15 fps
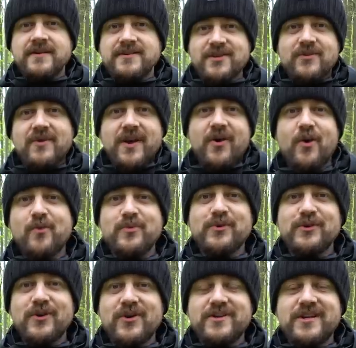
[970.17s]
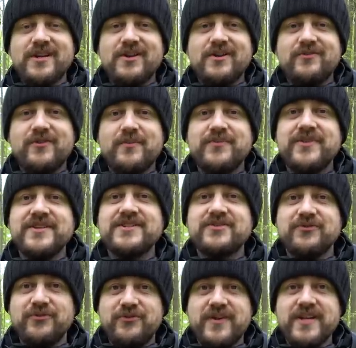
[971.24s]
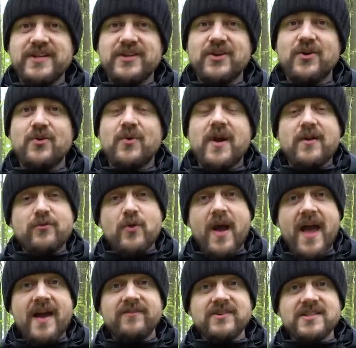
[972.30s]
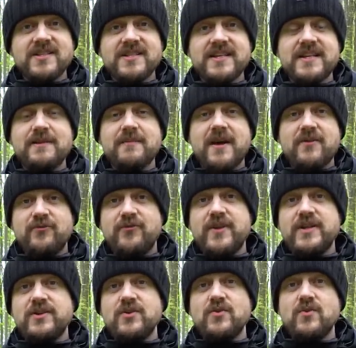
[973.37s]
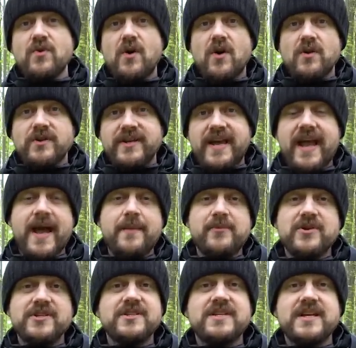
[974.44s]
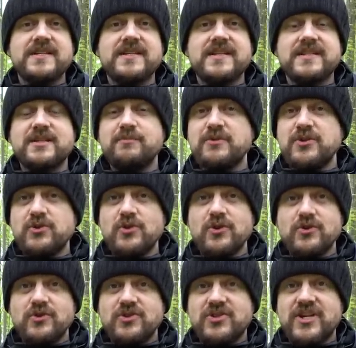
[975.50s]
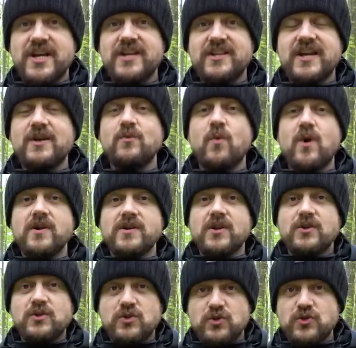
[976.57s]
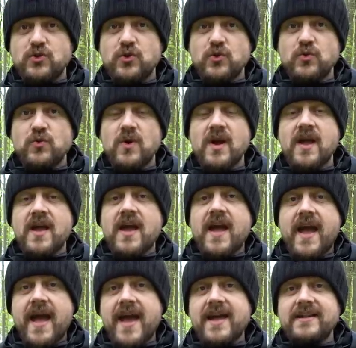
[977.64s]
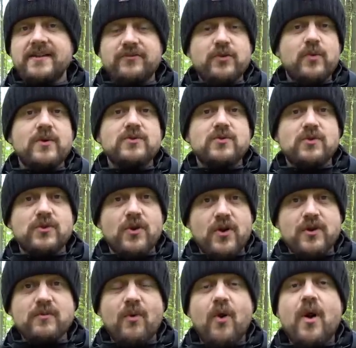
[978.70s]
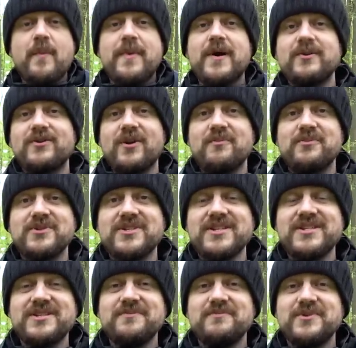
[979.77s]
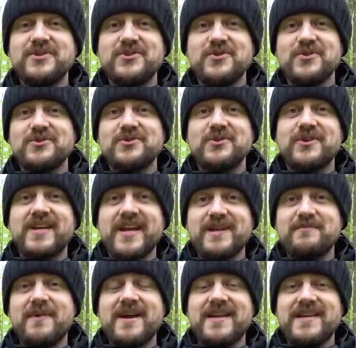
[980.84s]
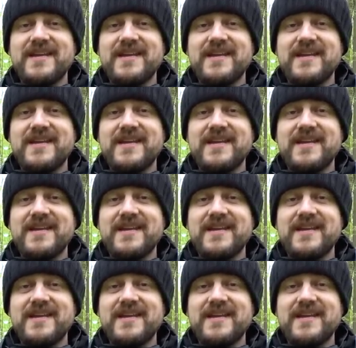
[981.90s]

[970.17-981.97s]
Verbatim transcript: So I hope you learned a lot from this video. If you haven't seen my video on camera settings, be sure to check that one too. And if you want to learn more about composition, be sure to get my